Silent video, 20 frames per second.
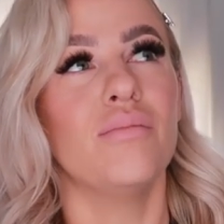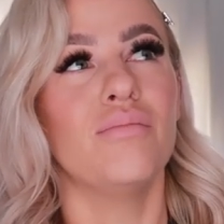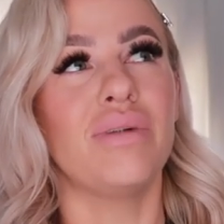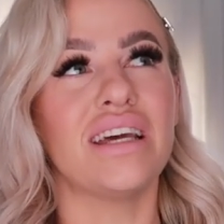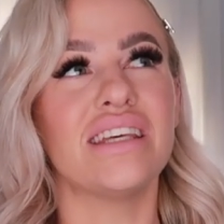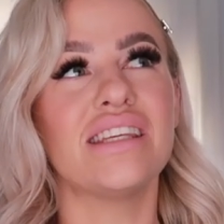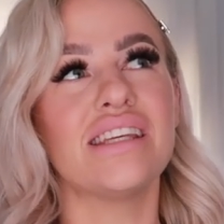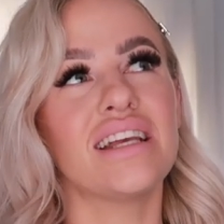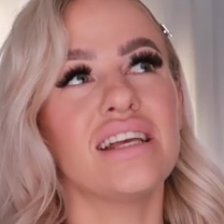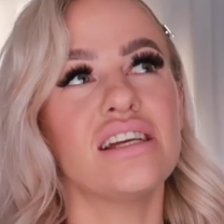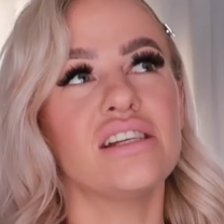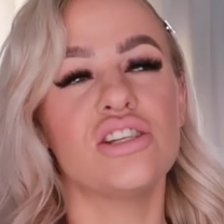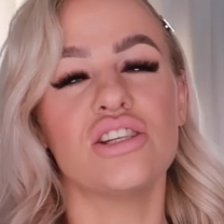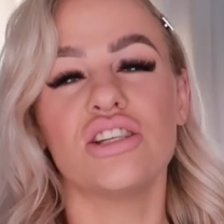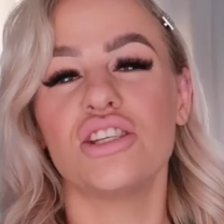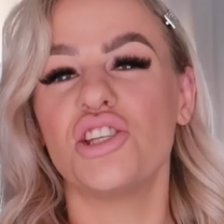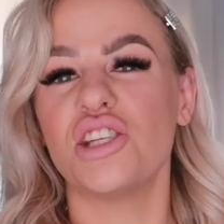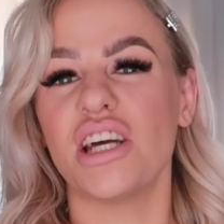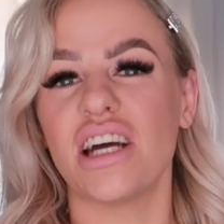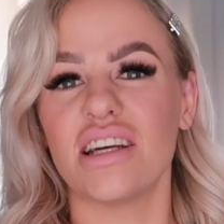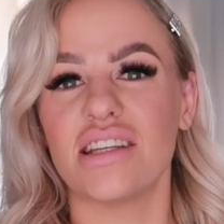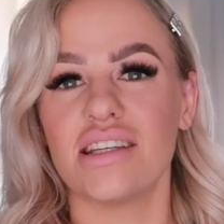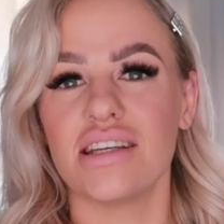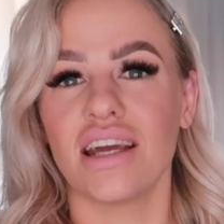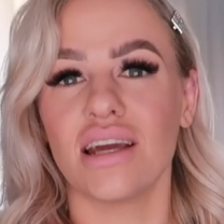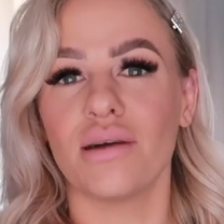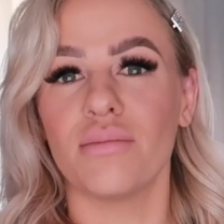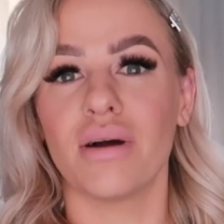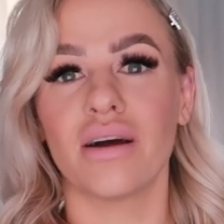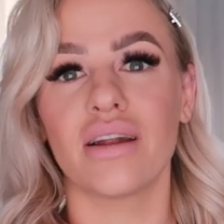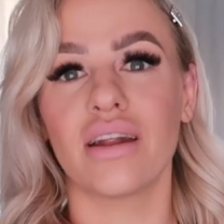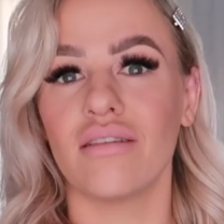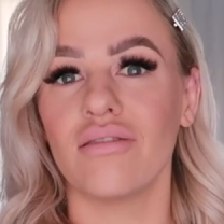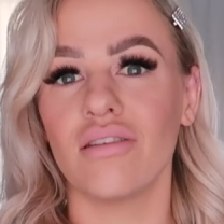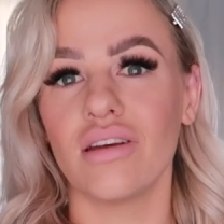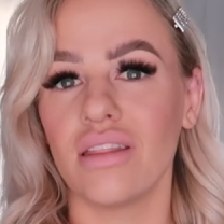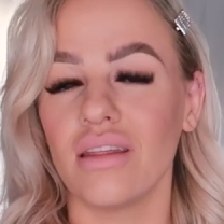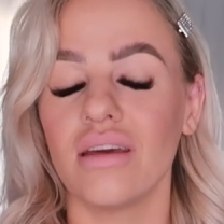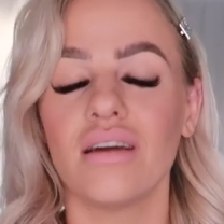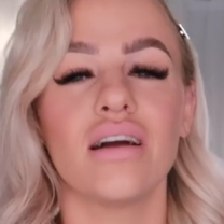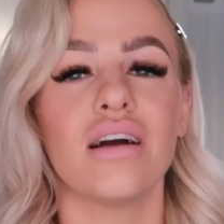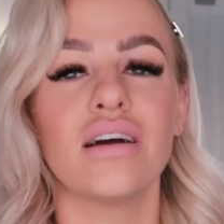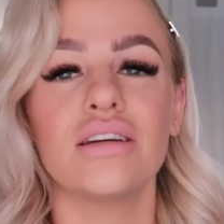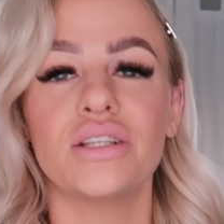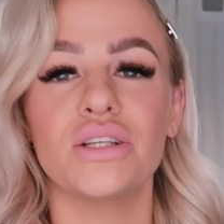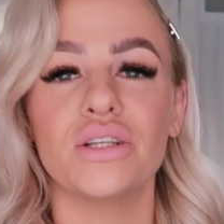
basically just chatting about everything I